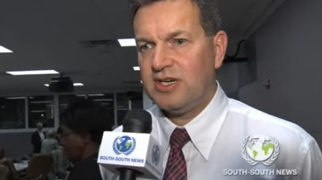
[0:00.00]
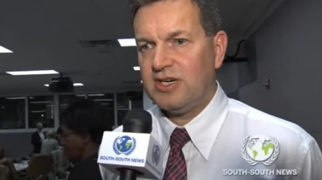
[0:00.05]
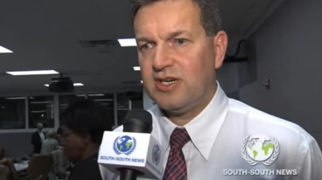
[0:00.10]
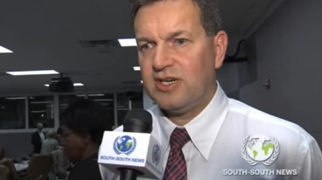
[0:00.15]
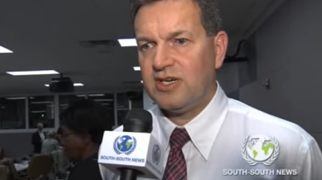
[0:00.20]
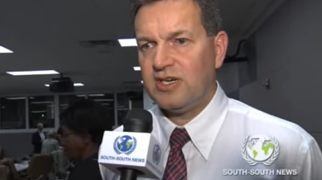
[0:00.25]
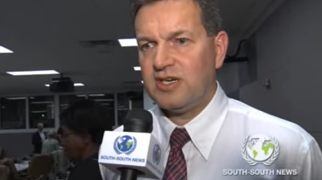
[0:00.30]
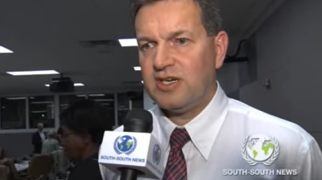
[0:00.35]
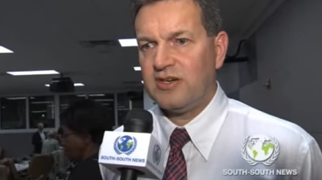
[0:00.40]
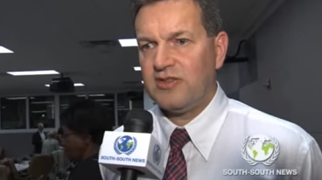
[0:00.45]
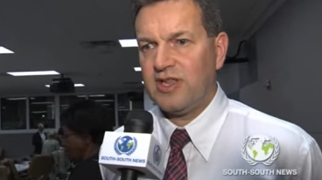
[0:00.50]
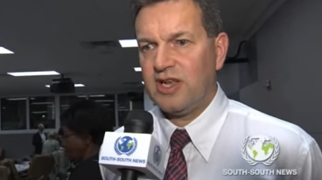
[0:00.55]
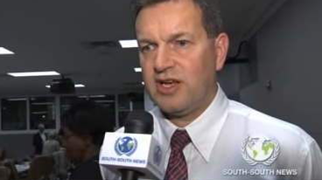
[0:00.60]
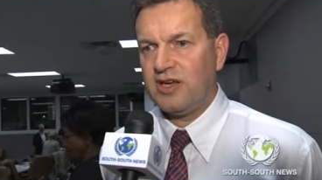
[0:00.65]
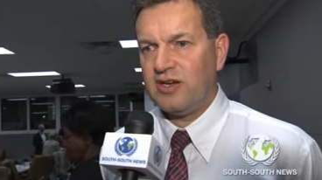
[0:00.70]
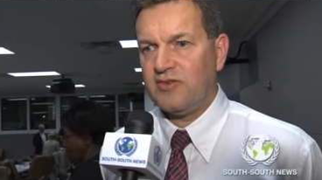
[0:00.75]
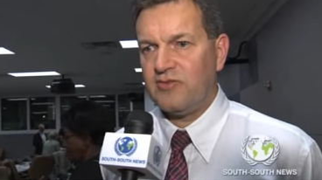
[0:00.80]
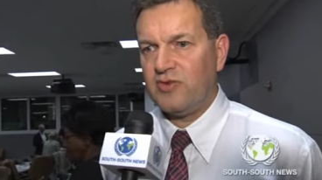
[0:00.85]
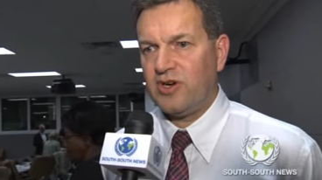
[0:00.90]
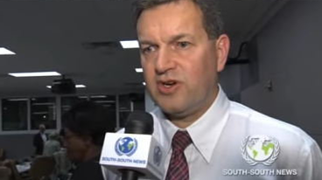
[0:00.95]
uh, the,
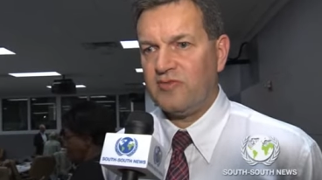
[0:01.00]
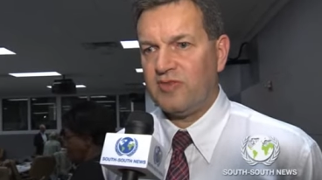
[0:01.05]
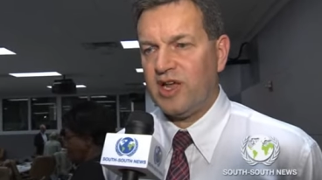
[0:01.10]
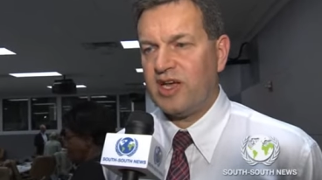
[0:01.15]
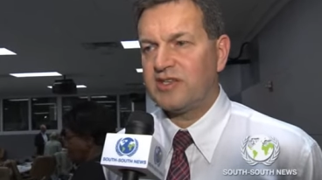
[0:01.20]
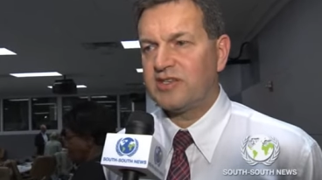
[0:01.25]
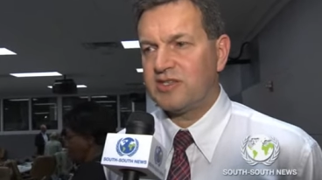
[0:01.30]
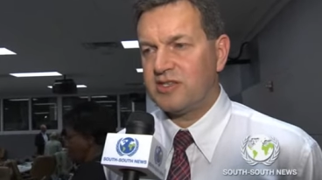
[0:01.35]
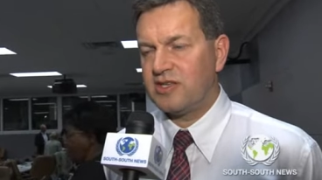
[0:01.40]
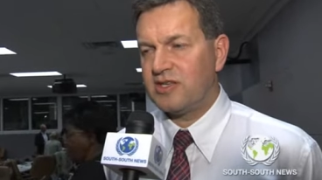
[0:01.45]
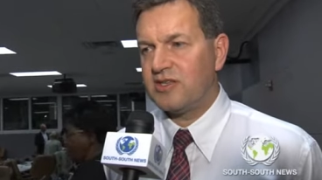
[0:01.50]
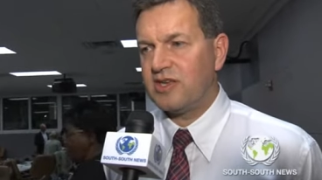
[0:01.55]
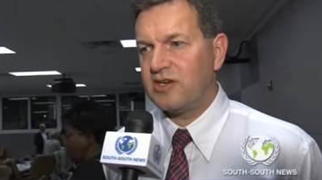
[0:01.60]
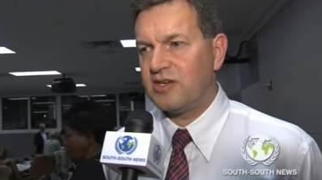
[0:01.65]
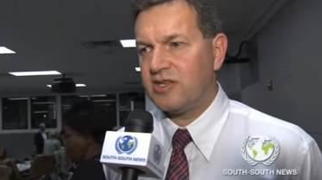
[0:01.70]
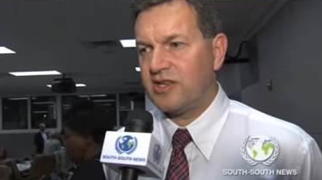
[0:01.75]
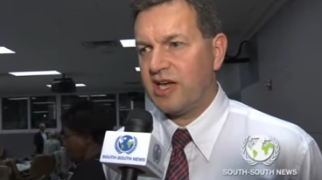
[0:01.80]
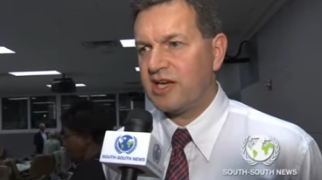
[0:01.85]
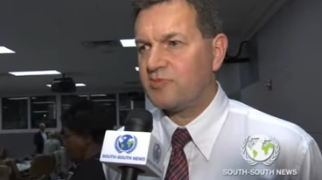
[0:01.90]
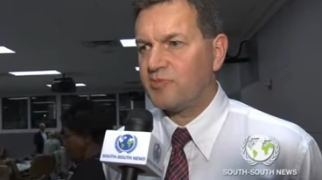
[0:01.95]
of, of, London and
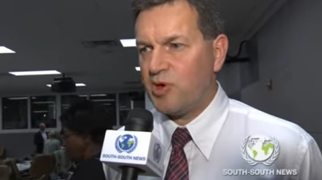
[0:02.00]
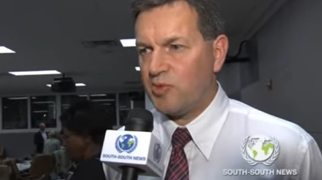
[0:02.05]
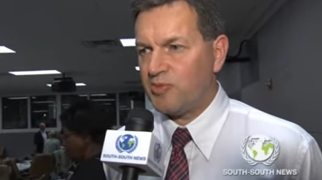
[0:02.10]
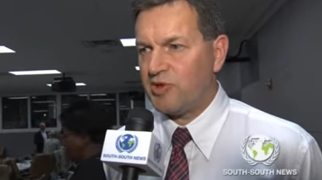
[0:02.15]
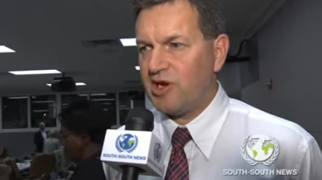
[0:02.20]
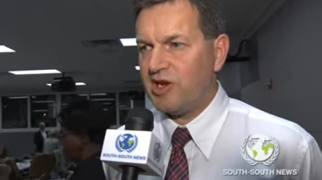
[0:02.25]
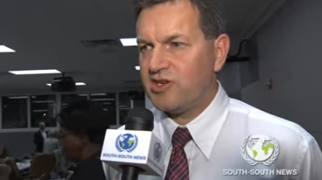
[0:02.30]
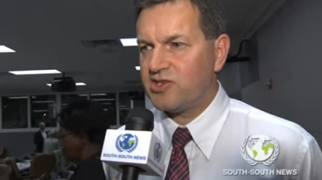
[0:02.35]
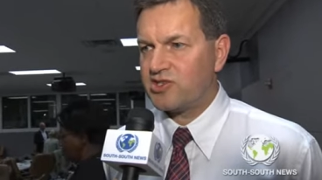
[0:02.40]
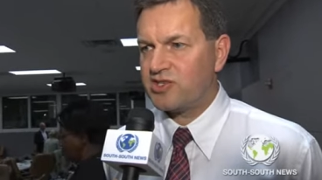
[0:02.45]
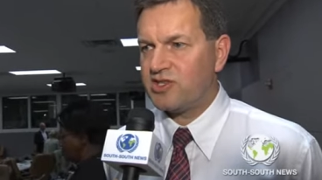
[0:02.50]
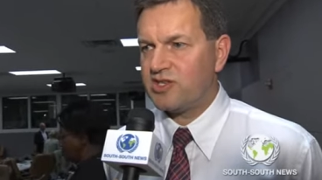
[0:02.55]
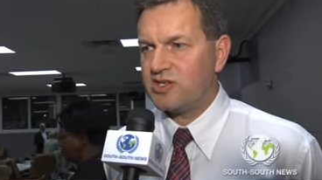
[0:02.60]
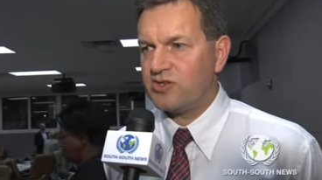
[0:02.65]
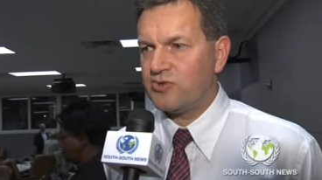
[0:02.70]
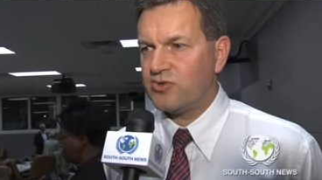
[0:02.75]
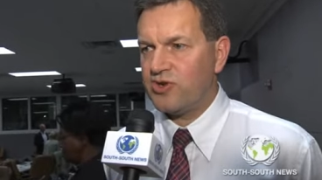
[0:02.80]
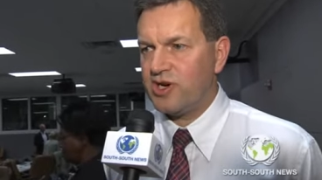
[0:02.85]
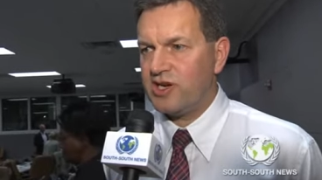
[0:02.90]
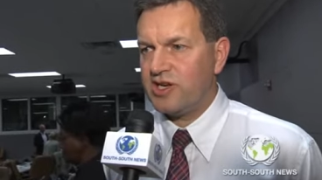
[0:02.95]
the, that population
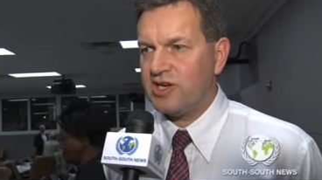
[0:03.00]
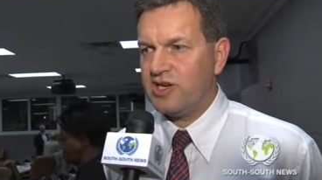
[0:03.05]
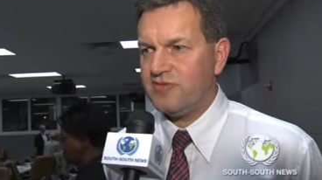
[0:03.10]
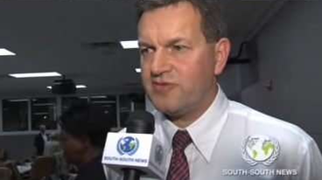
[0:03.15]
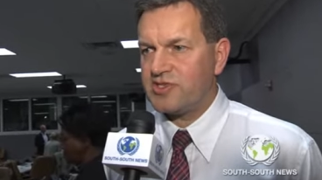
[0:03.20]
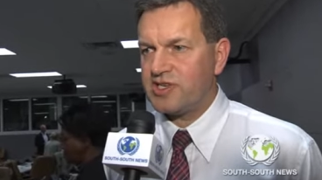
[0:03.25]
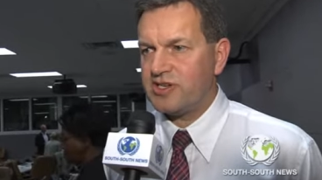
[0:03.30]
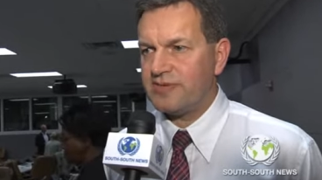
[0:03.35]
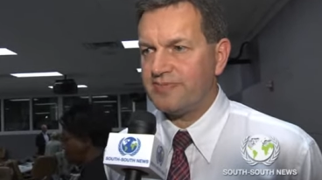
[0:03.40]
that already lives there.